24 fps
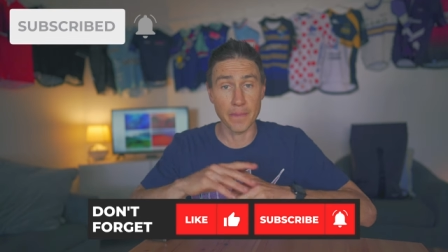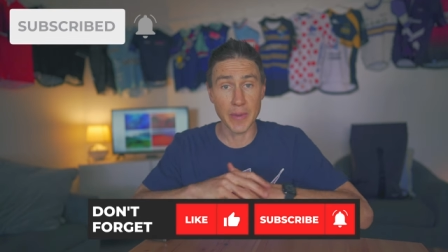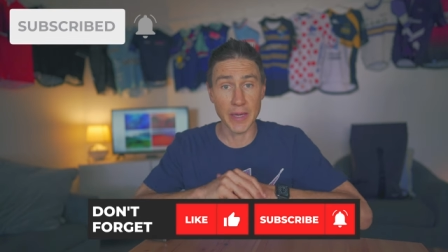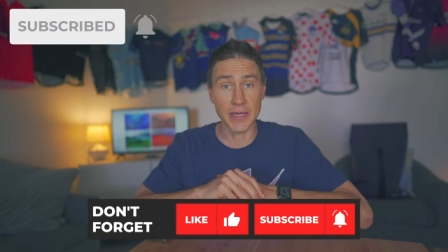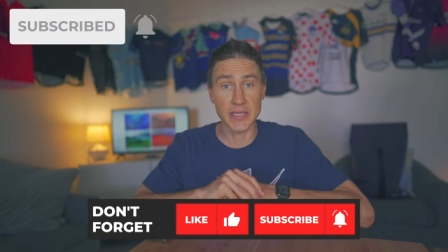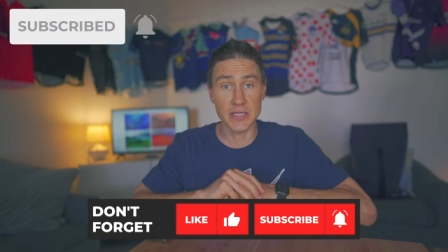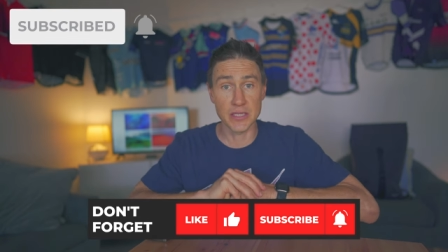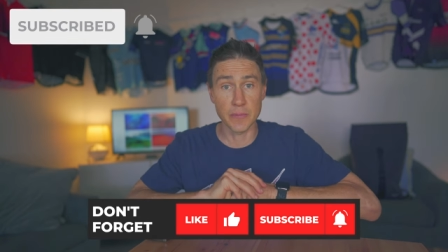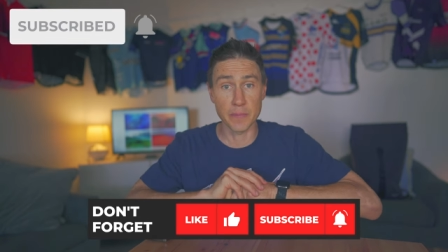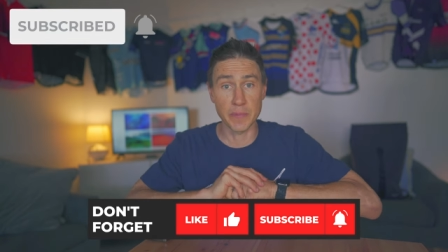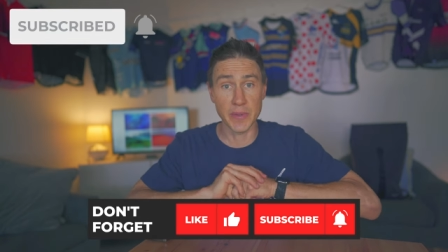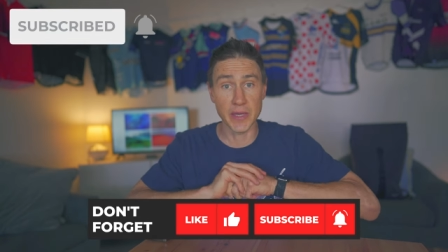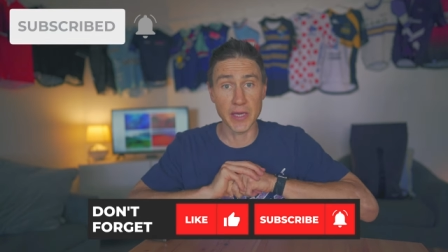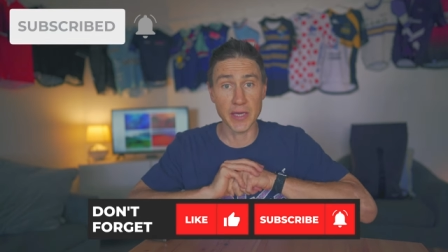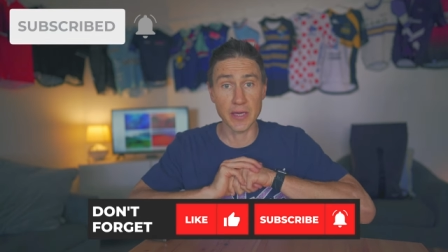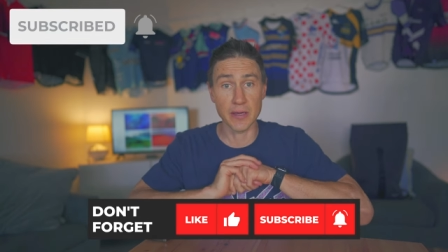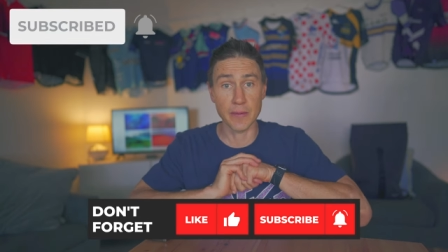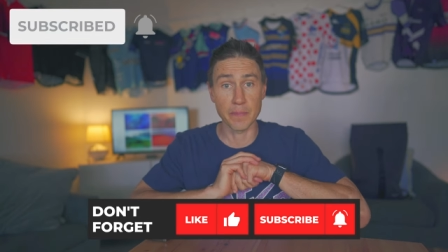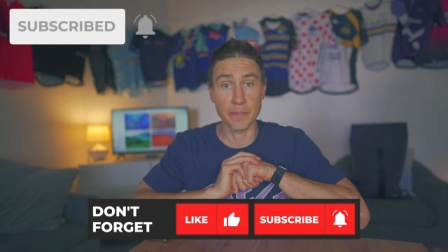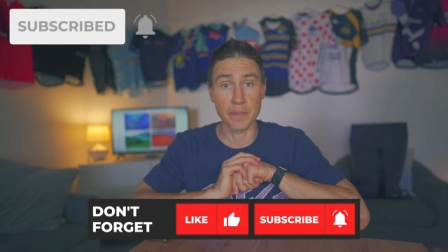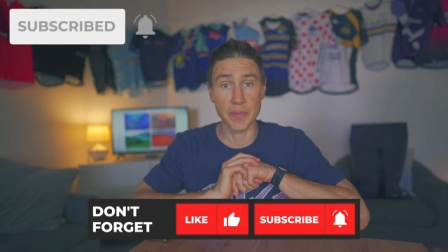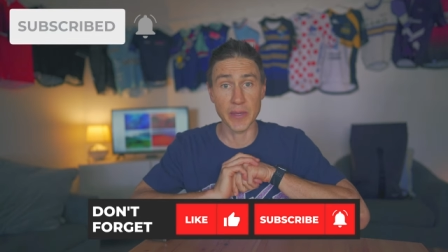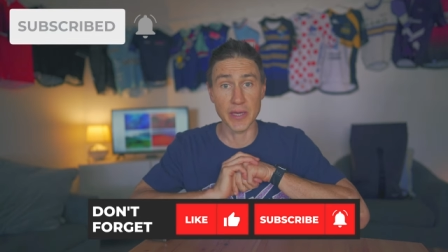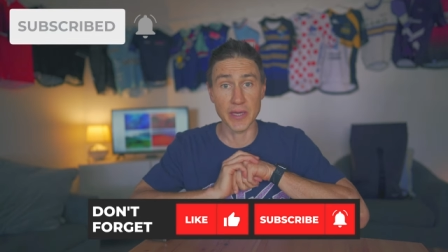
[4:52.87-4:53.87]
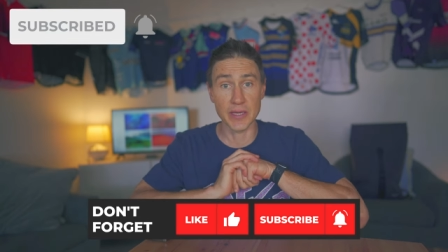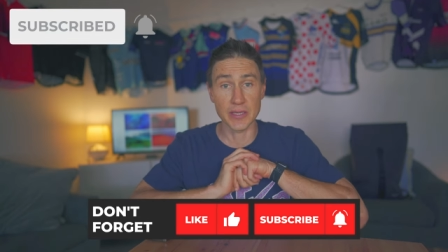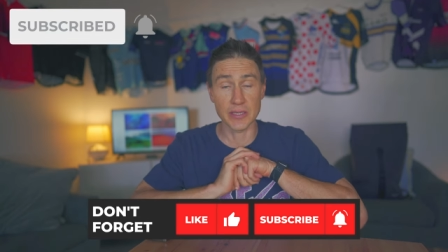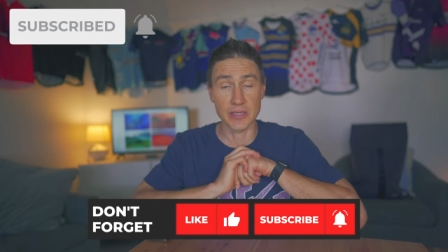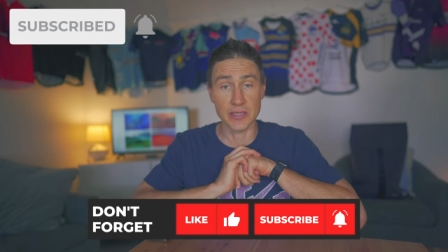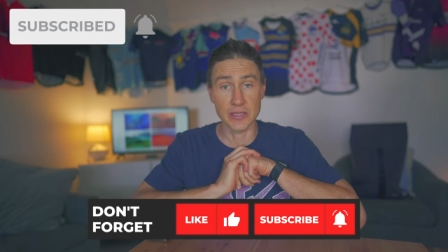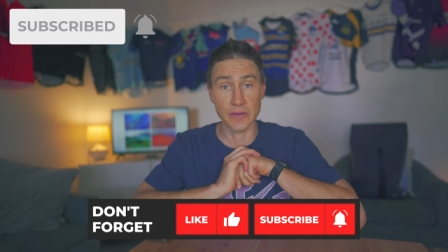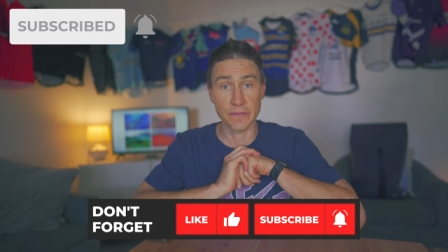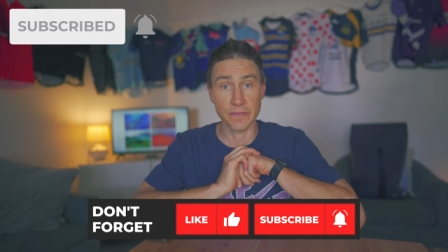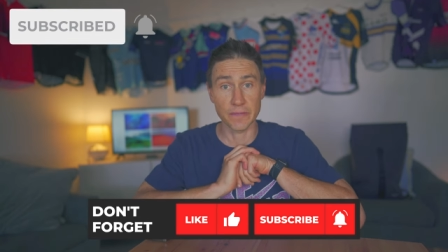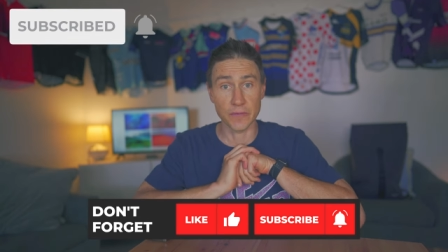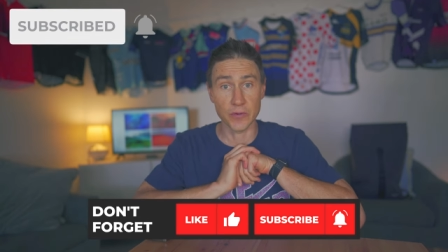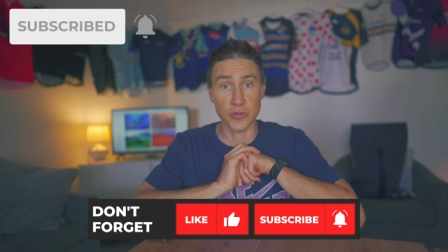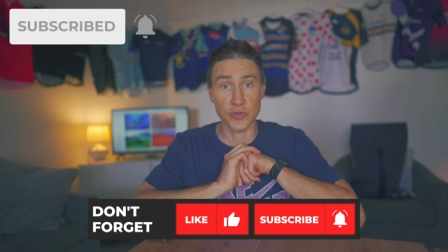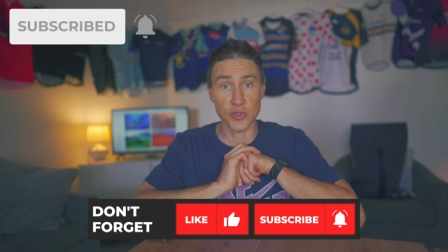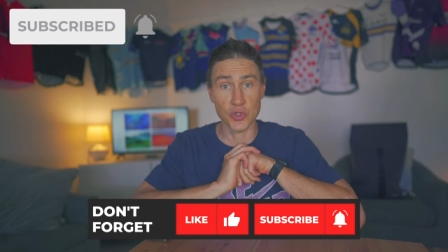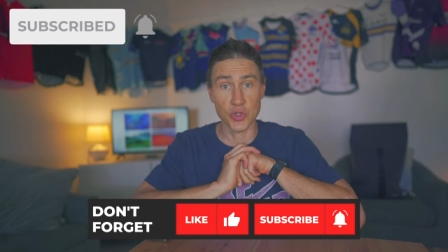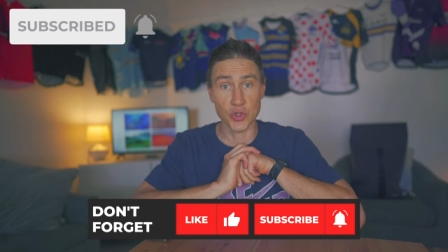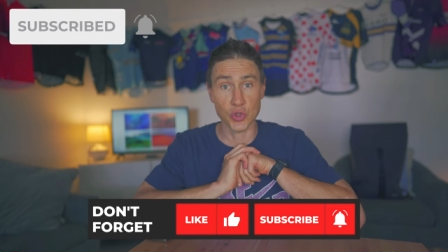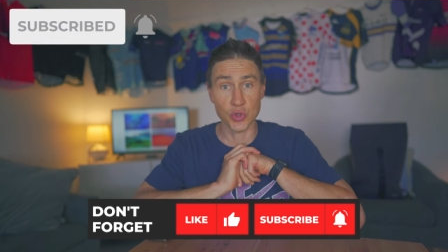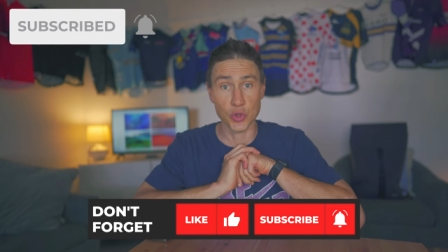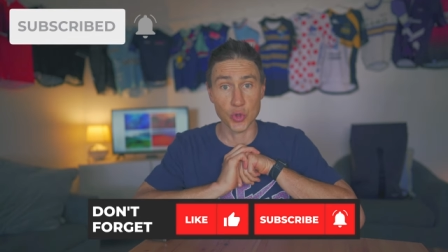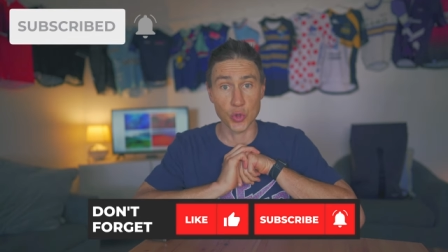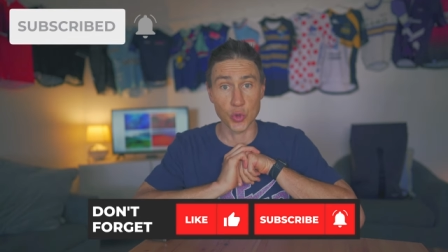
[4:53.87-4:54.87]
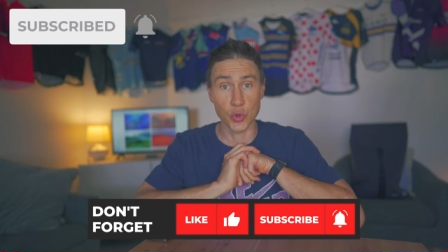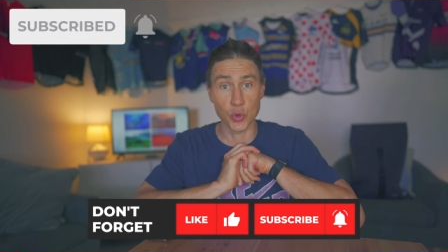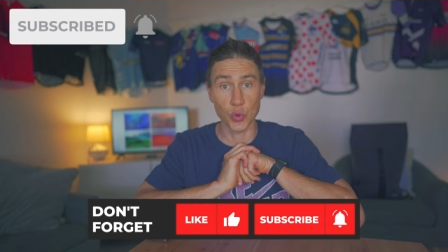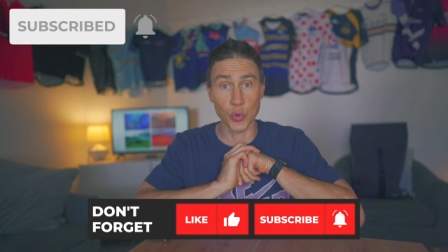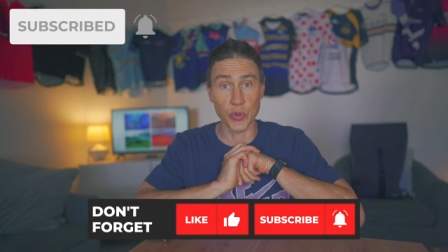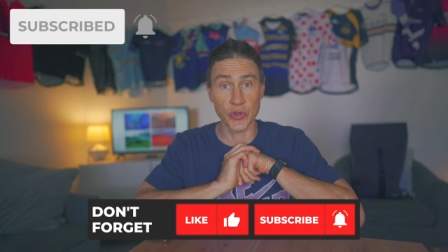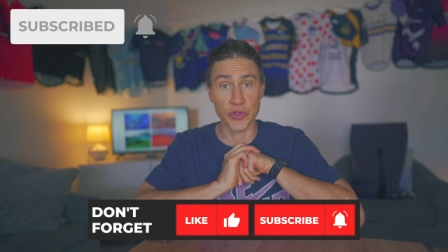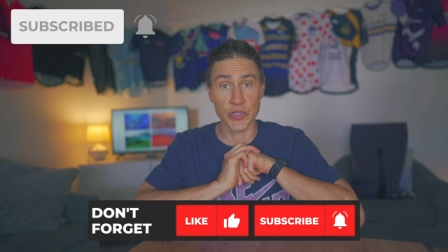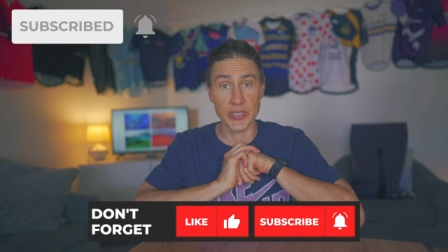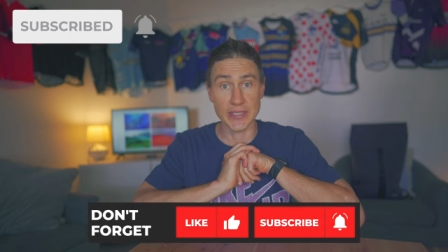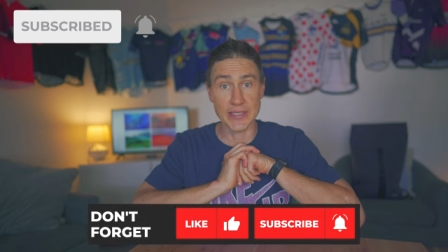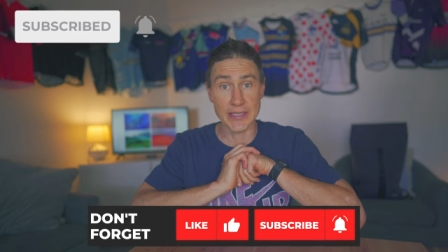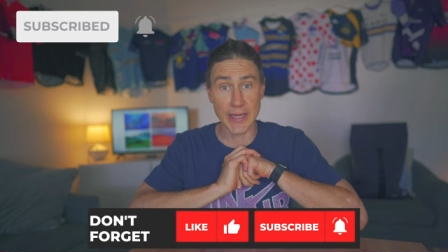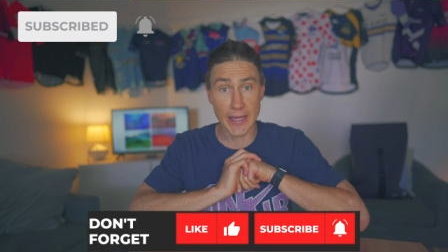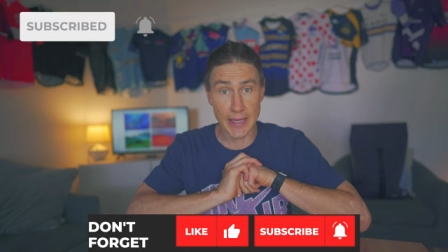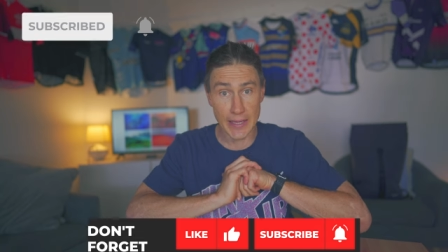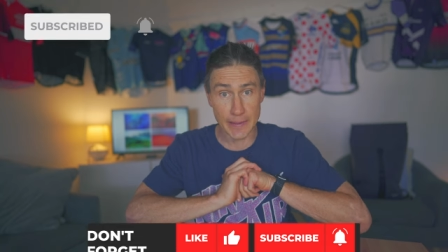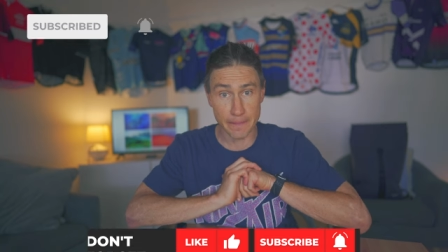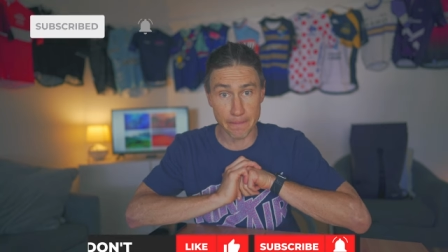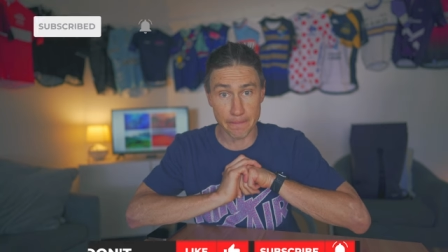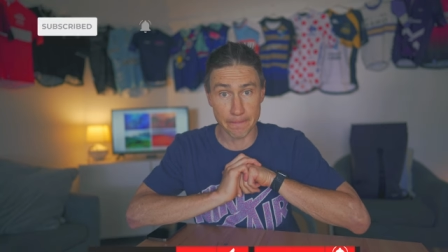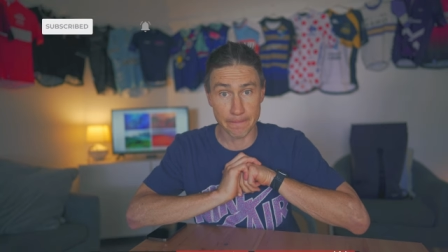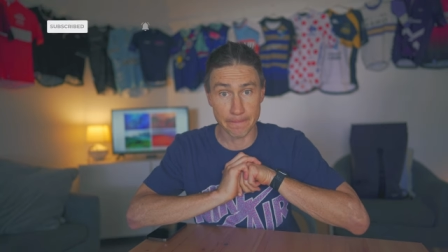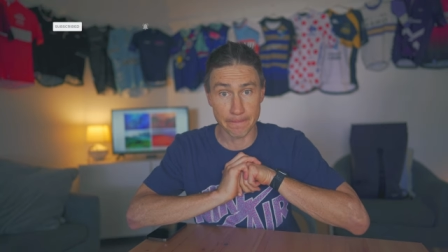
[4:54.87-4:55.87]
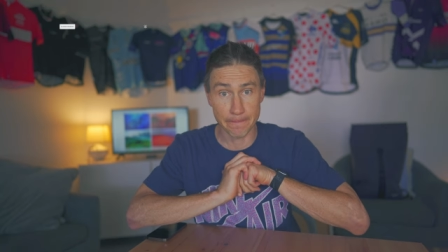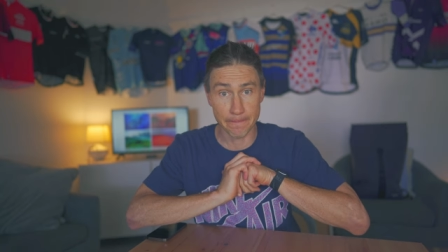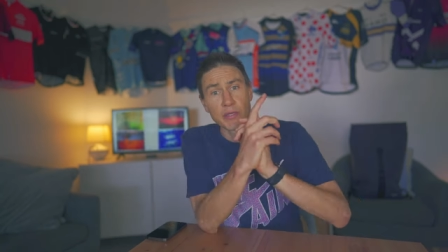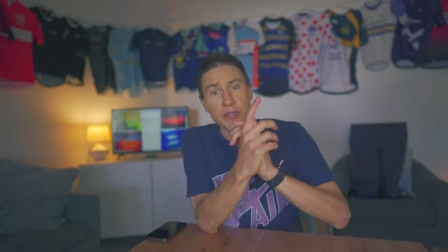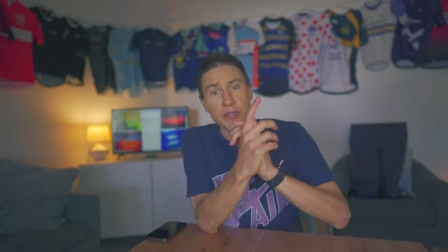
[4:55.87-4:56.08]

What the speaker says: Makes a big, big difference to the team.